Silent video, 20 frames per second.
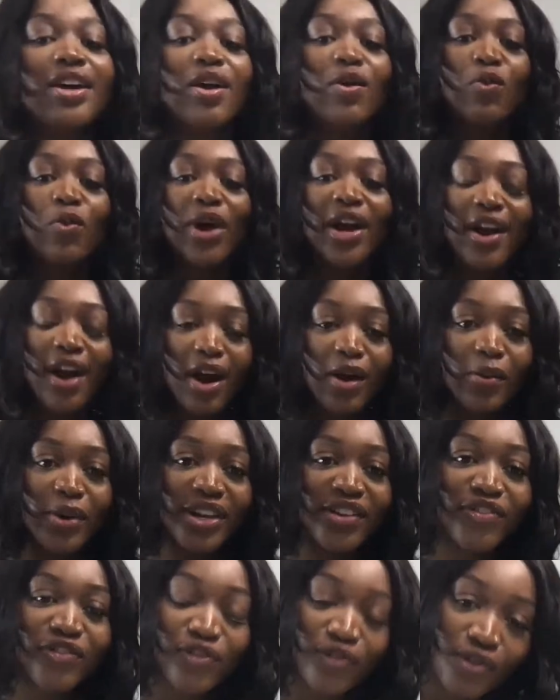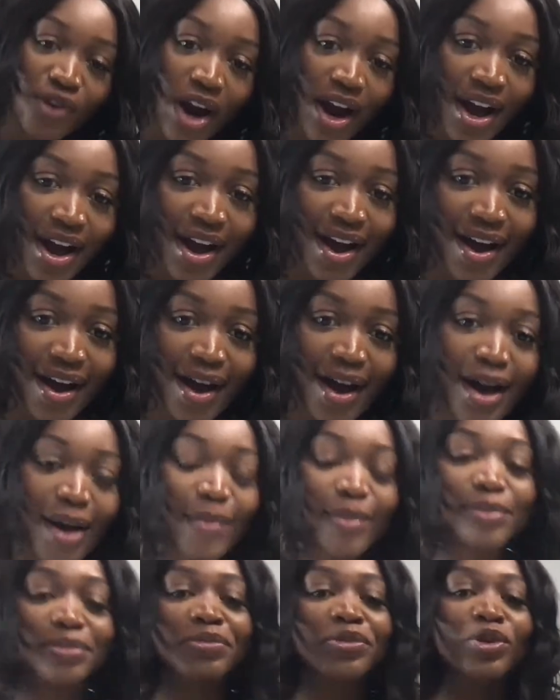Where are we
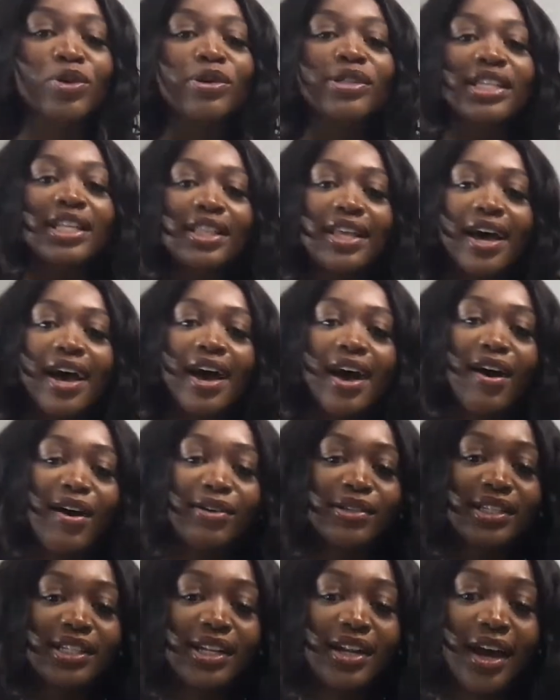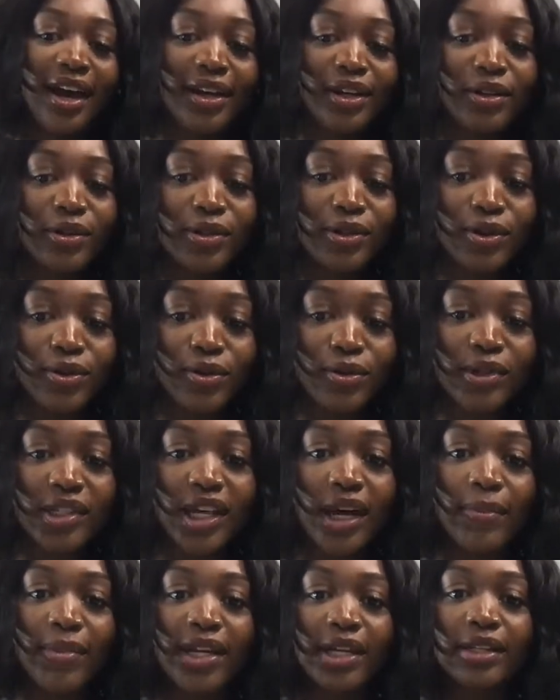from? Who's in the house tonight, YouTube?
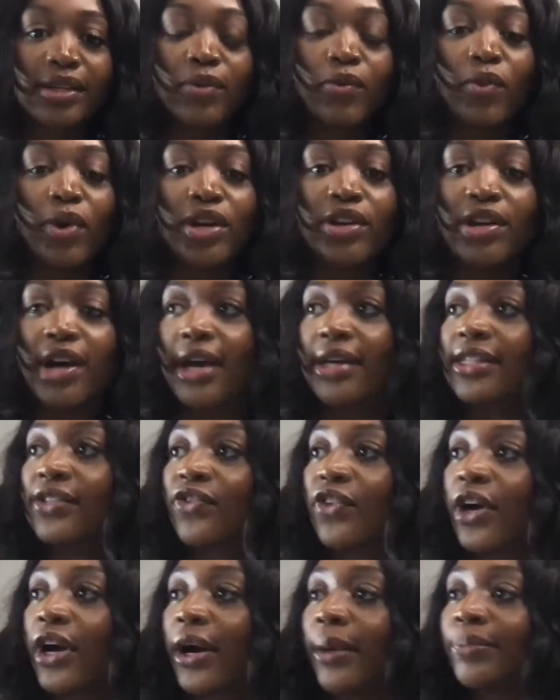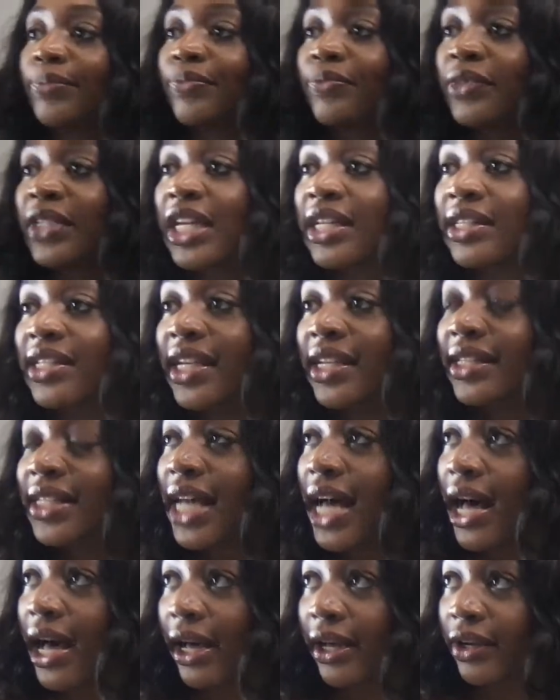Tell me, where you guys from?
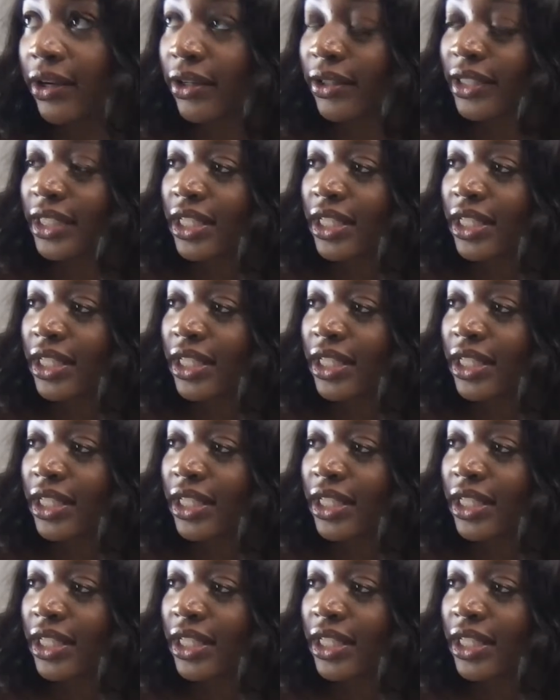TikTok.